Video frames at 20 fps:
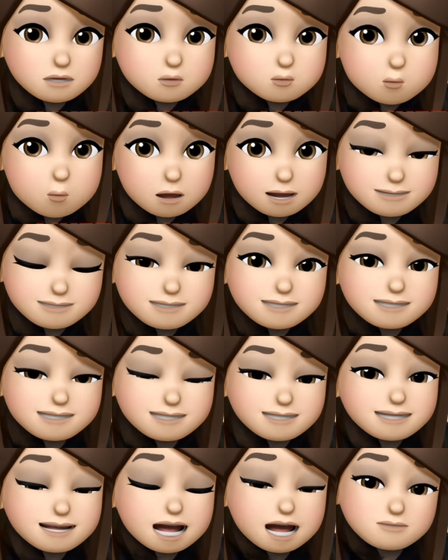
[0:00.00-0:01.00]
MUET
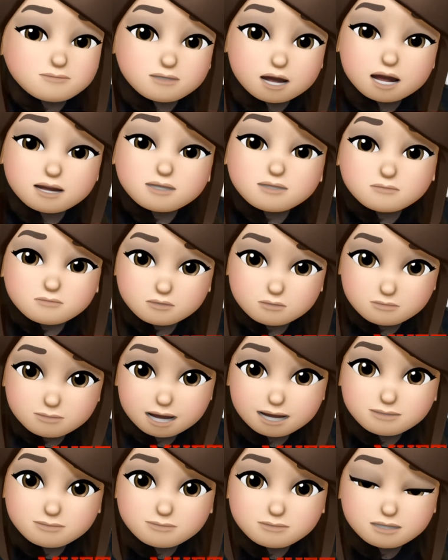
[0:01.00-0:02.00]
Cefr
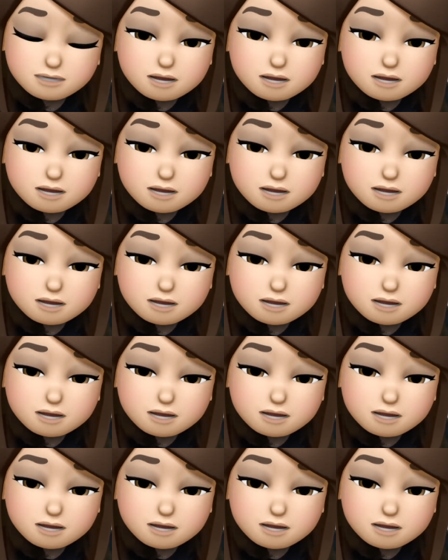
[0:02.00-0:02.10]
format,